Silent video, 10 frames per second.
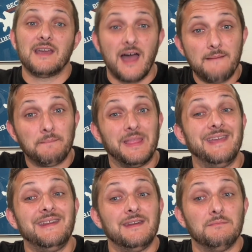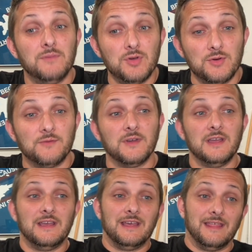I'm planning a move,
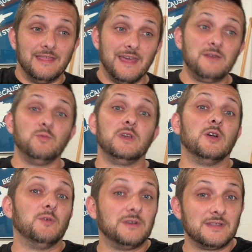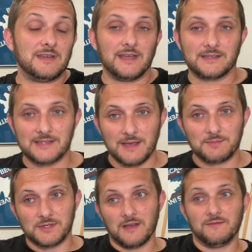then we go into the next
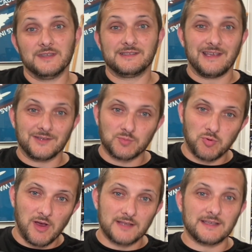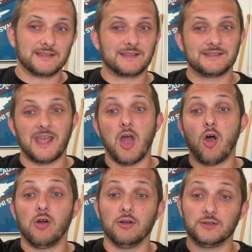steps of the sales process, because they
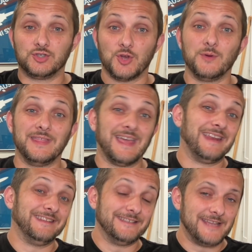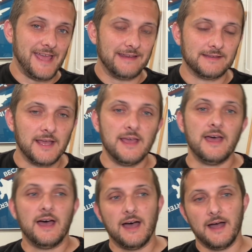are showing that intent.
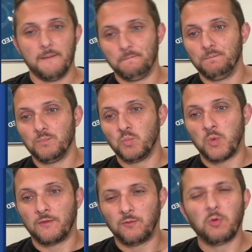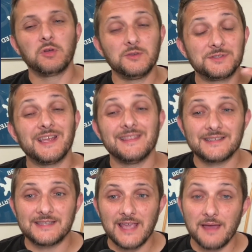Before you send
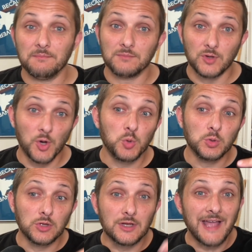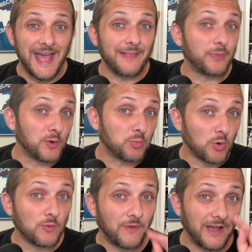this DM, go look at their
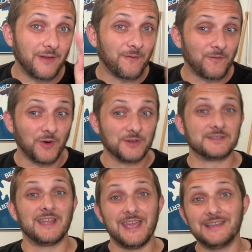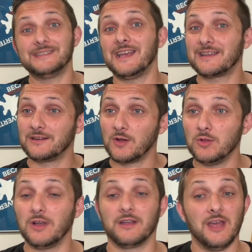profile first. Take a second, go
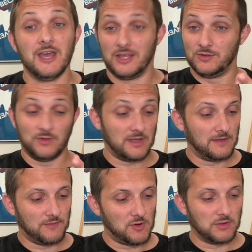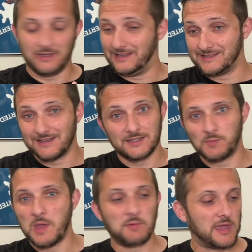look. Do they live locally? Is it a
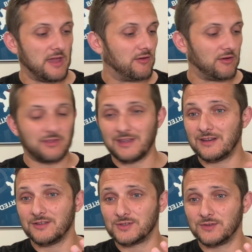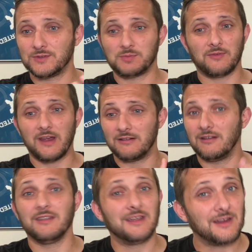spam account? Are they another service provider?
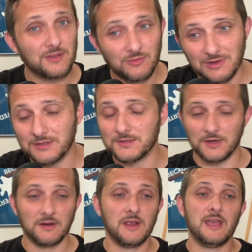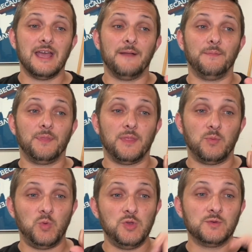Are they another realtor?
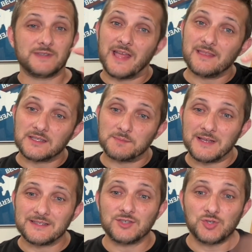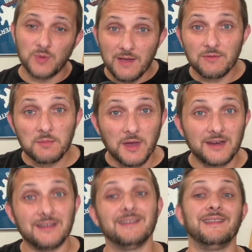You send this message to
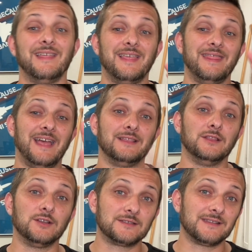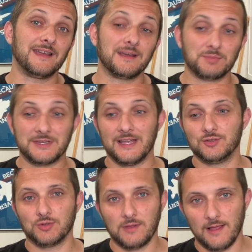everybody that looks like a
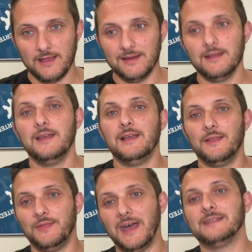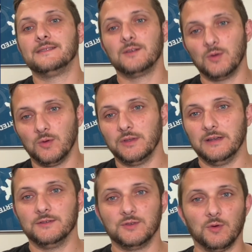potential client. That's the goal
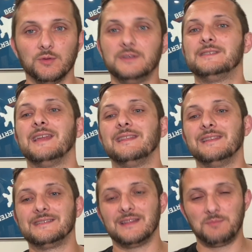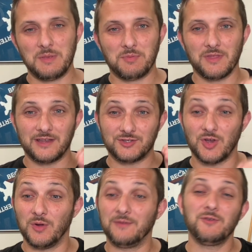here. Is you're only sending this to the people that
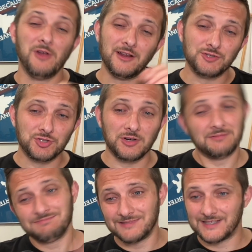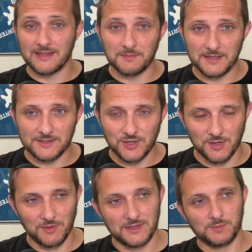show. And if you're not sure, send the message
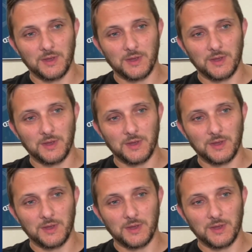anyways.